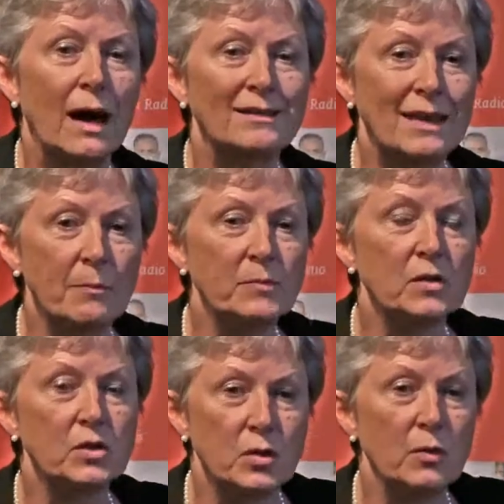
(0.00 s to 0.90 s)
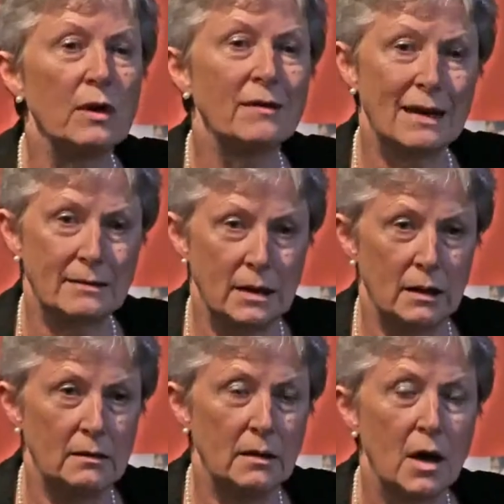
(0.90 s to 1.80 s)
adapt to that
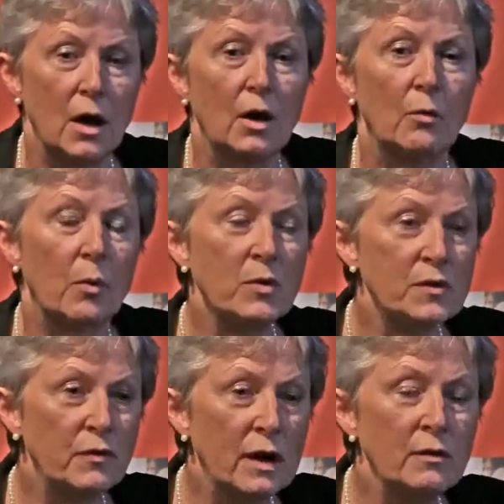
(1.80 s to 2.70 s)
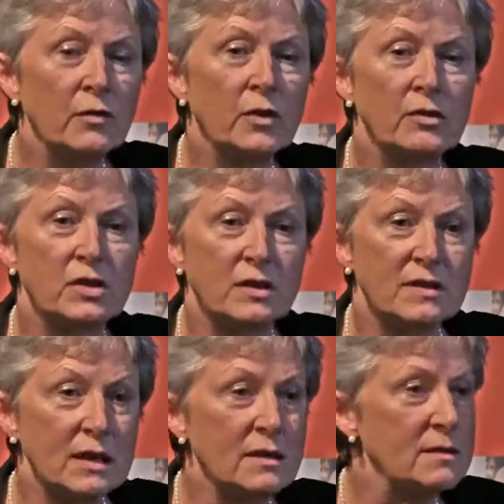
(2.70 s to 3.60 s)
need. What was fine for the original
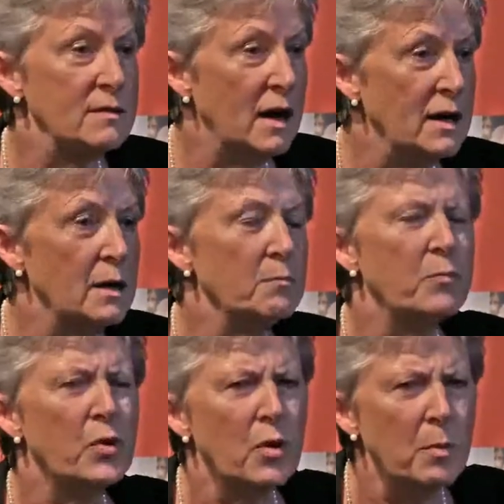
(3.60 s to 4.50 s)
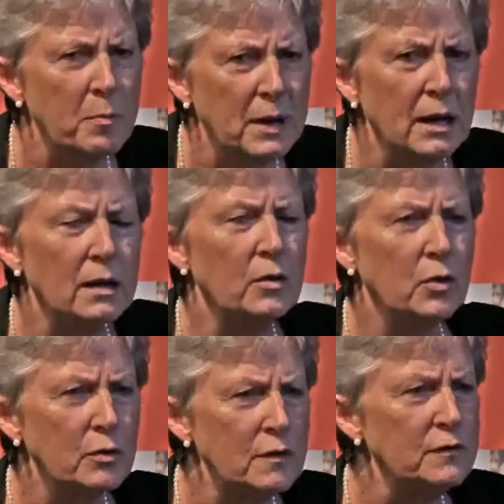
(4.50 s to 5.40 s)
6, 9, and probably it
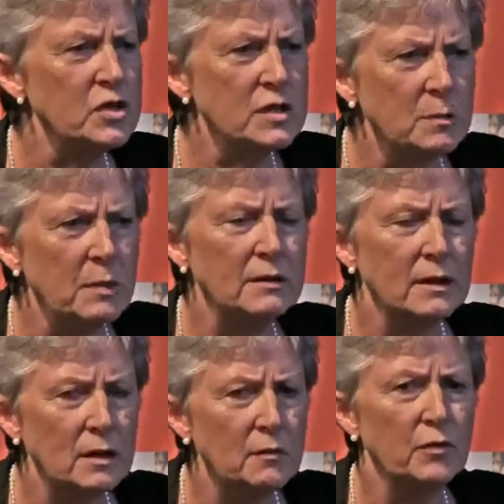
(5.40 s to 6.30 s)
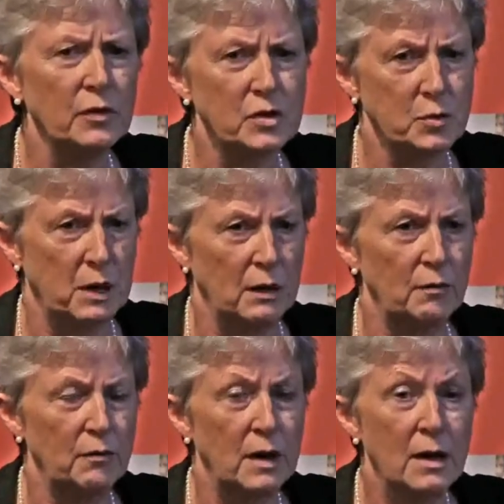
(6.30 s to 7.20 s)
could have just about done it for the
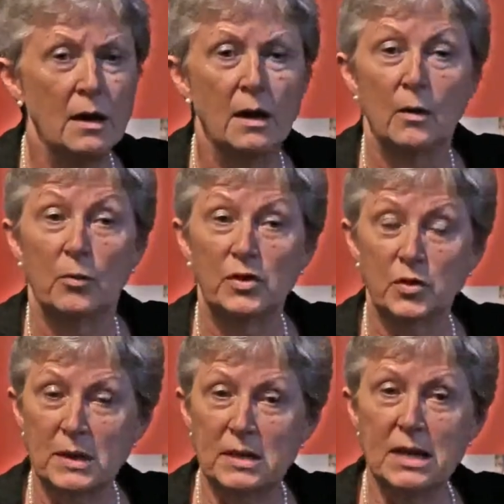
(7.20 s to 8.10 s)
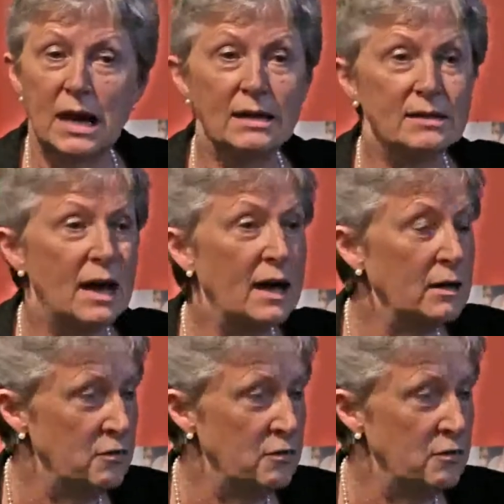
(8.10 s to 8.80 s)
12, was 28 and